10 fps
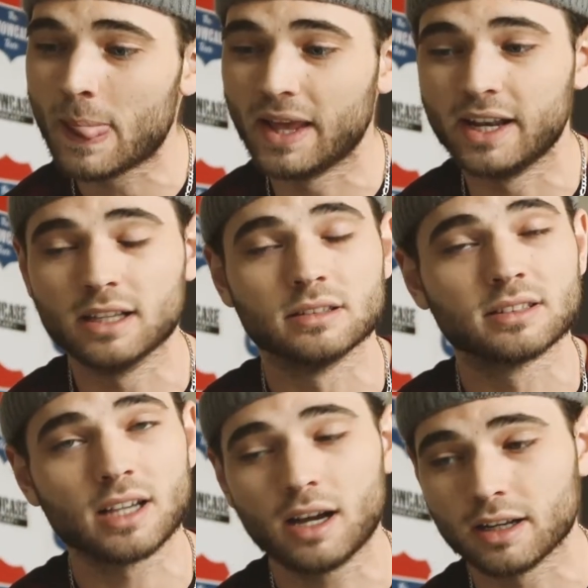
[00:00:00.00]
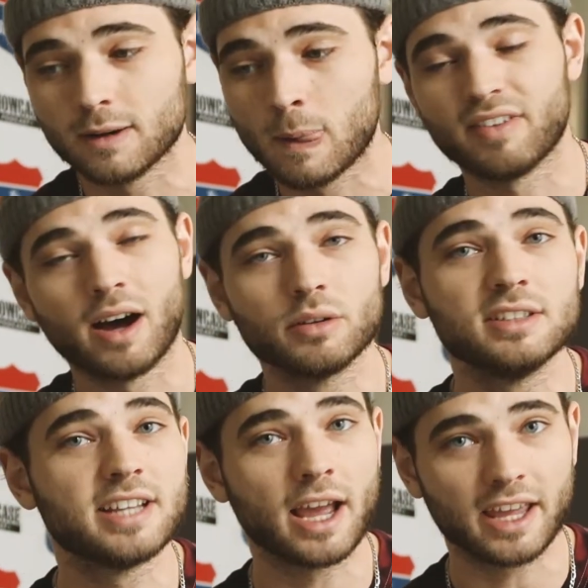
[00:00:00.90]
and his son
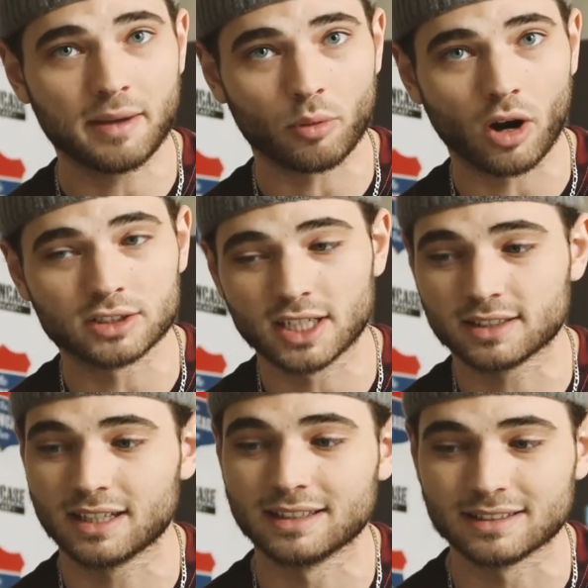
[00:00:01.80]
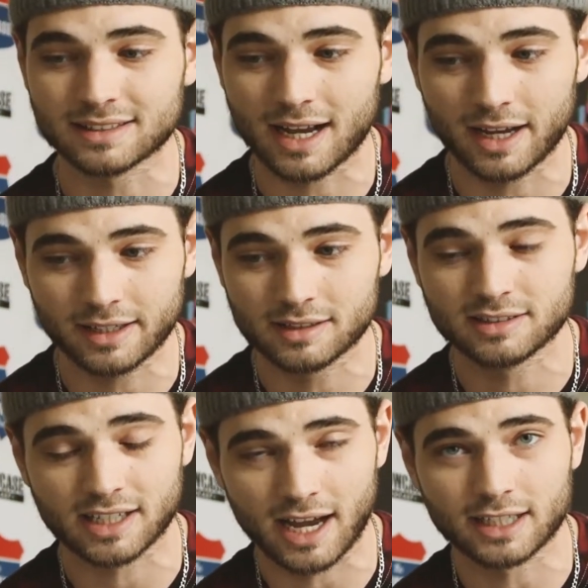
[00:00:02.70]
founded 10K Projects and signed
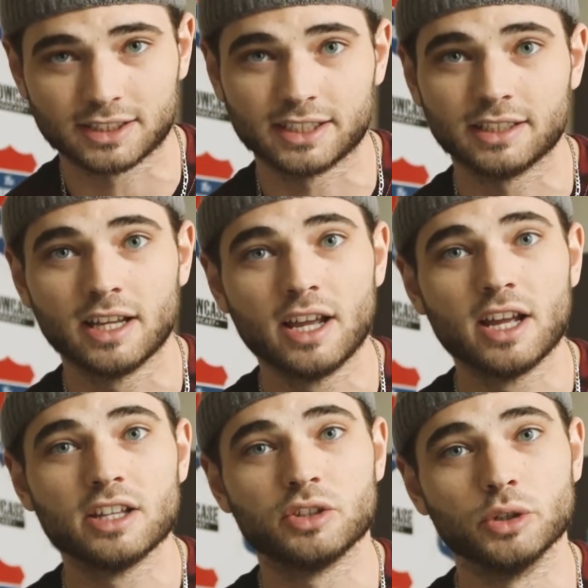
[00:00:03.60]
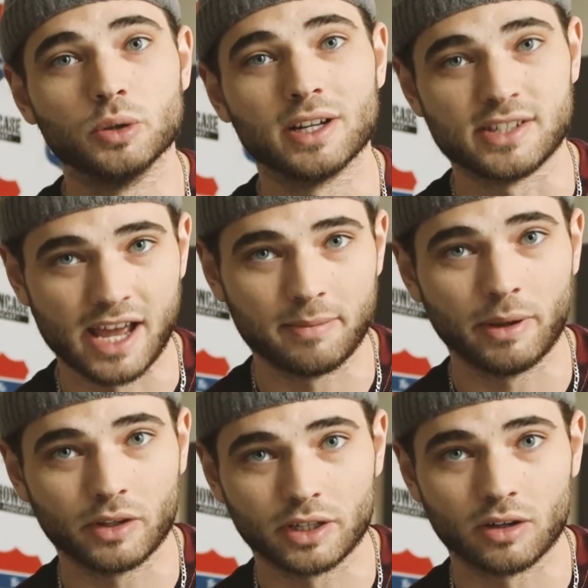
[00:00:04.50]
Tekashi to a $10
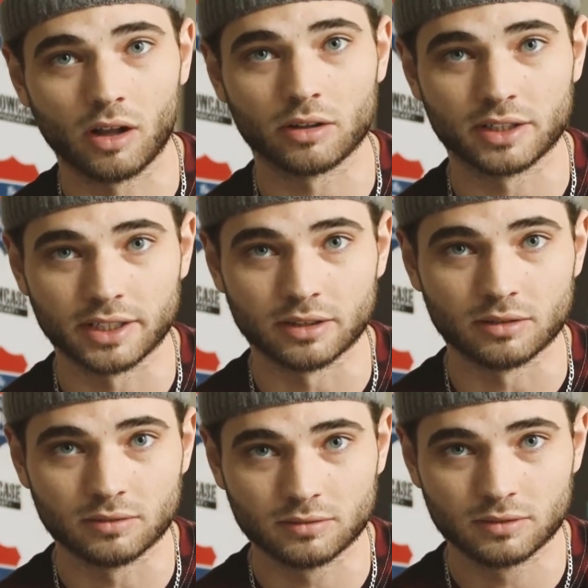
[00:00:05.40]
million deal.